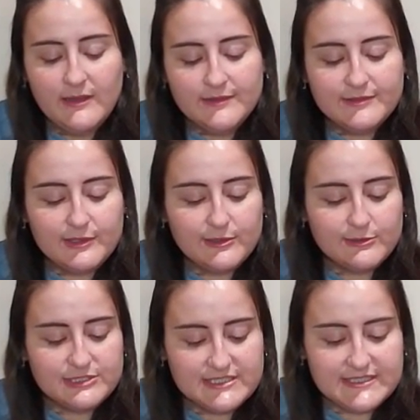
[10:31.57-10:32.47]

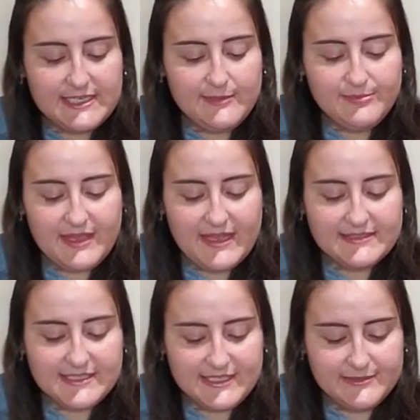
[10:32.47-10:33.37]
So just keep
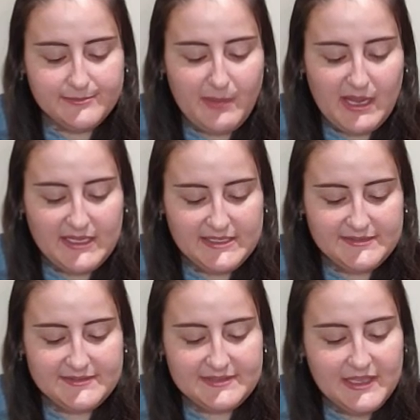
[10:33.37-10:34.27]
that in
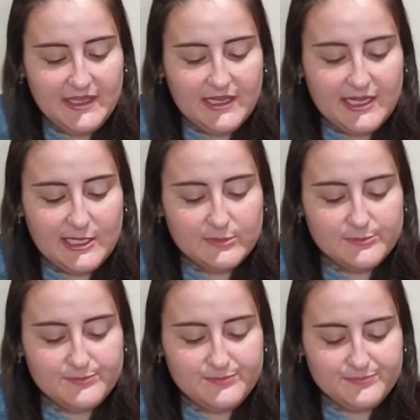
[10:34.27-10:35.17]
mind.
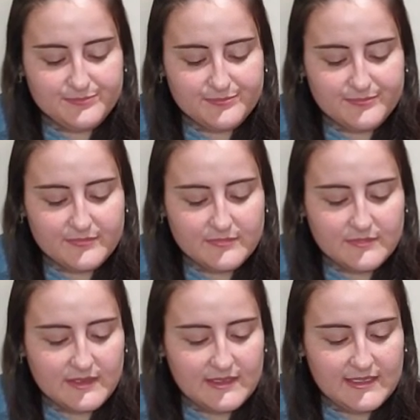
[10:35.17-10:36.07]

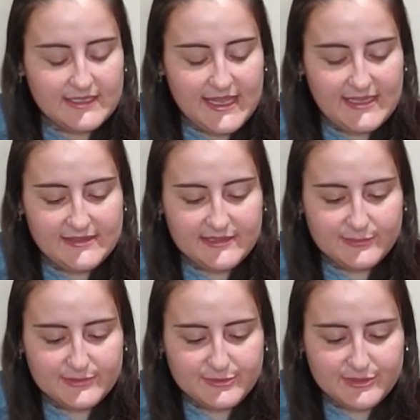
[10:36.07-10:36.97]
Again, this
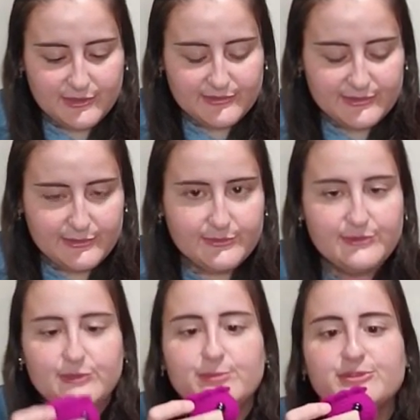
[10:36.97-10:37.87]
one was also
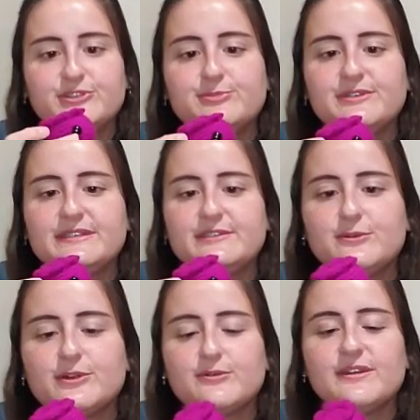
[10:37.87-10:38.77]
super, super easy to
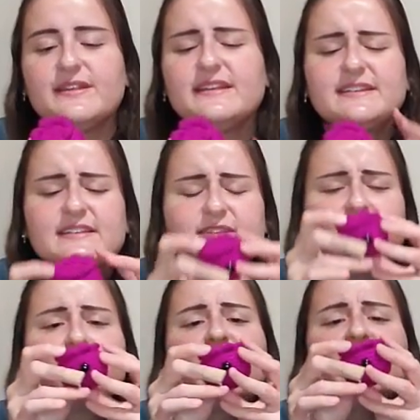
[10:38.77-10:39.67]
work with. It doesn't
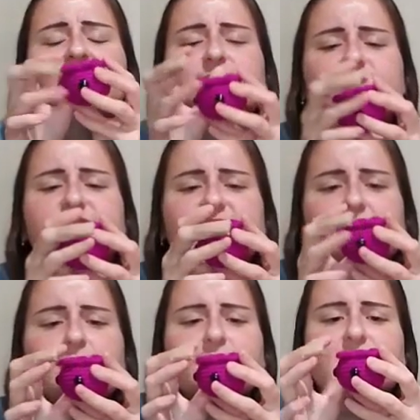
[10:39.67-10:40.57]
fray as much
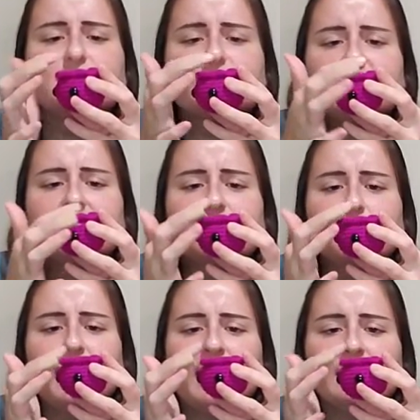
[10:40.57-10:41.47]
either. Like I'm looking at the
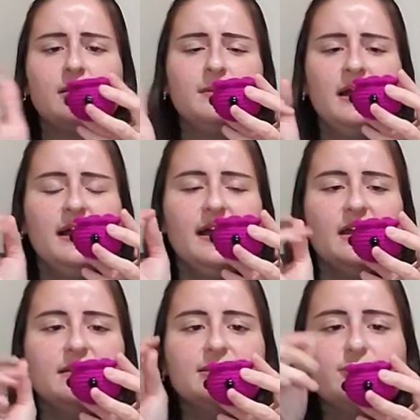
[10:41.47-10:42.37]
bottom
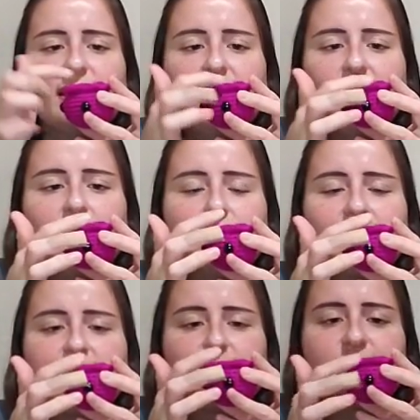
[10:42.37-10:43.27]
and they don't have all the
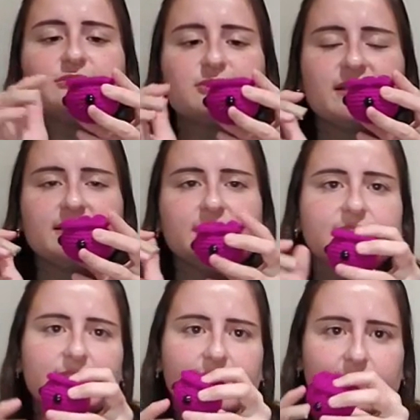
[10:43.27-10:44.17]
little
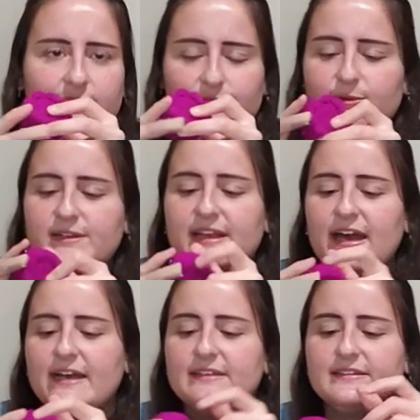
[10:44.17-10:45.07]
strands that the other one
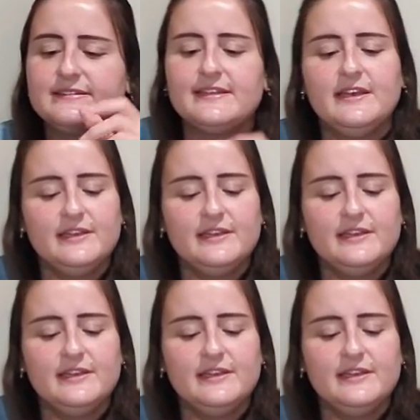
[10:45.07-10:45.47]
has.